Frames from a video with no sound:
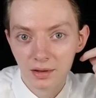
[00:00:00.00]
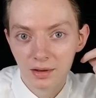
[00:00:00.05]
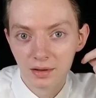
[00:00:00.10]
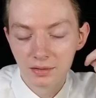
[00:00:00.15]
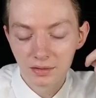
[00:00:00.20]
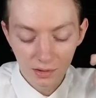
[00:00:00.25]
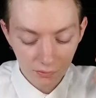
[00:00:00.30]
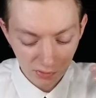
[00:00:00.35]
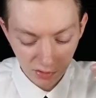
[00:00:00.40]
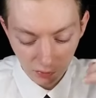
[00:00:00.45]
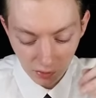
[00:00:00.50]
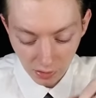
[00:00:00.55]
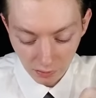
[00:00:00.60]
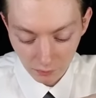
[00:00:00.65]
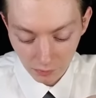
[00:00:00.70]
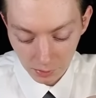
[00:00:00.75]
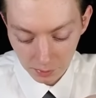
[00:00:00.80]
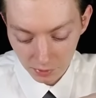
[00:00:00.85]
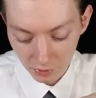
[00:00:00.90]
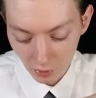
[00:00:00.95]
And then you get
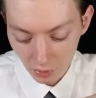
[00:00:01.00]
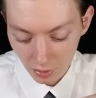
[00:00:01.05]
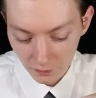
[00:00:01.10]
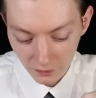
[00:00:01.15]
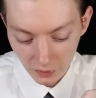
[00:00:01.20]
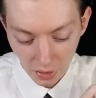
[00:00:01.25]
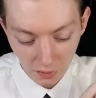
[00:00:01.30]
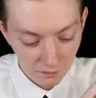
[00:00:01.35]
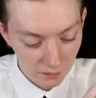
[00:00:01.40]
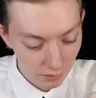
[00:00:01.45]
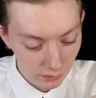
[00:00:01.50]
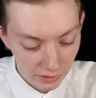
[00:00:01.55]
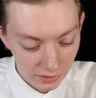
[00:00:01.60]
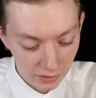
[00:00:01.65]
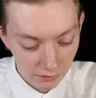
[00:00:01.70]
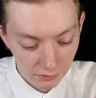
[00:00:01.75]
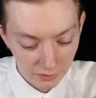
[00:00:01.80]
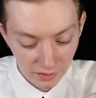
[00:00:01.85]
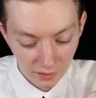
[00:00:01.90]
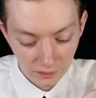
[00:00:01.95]
ripped off, and I feel like
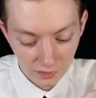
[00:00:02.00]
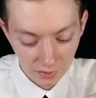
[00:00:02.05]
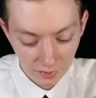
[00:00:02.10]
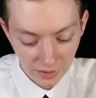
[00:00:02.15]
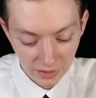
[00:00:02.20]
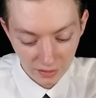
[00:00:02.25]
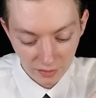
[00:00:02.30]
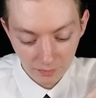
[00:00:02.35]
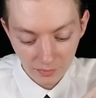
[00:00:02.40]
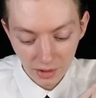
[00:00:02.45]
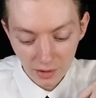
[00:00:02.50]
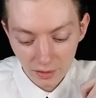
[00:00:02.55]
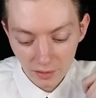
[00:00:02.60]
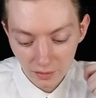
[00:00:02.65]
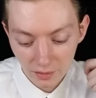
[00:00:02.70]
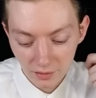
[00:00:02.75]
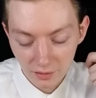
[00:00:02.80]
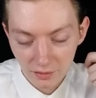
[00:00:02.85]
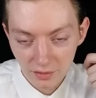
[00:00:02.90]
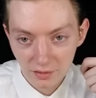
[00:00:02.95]
there was even less meat
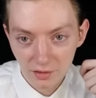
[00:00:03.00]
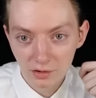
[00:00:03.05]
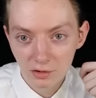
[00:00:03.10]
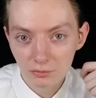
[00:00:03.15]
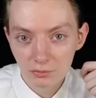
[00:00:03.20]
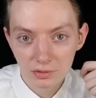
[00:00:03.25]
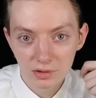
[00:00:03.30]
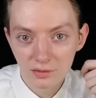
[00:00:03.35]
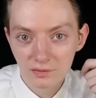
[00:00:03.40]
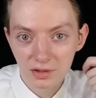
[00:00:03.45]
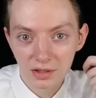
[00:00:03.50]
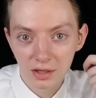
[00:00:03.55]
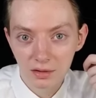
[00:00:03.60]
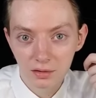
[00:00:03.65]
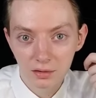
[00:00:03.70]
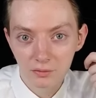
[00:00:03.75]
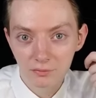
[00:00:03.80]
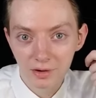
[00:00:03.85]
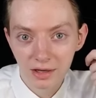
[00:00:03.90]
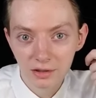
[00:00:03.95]
in this than you would even
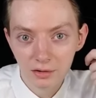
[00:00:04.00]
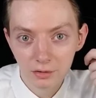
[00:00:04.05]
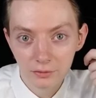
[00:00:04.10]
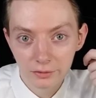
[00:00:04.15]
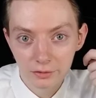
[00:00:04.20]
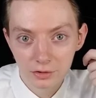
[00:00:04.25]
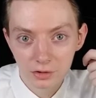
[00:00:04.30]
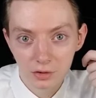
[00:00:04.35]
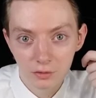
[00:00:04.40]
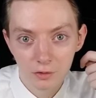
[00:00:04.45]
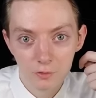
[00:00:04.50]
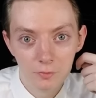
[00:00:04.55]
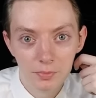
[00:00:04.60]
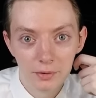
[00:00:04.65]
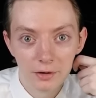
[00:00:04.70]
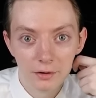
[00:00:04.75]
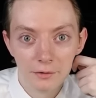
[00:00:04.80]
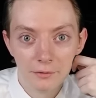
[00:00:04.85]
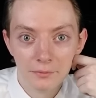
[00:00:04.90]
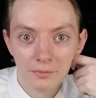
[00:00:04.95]
get in a regular
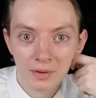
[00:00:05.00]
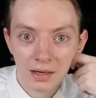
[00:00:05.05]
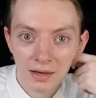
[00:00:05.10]
chalupa.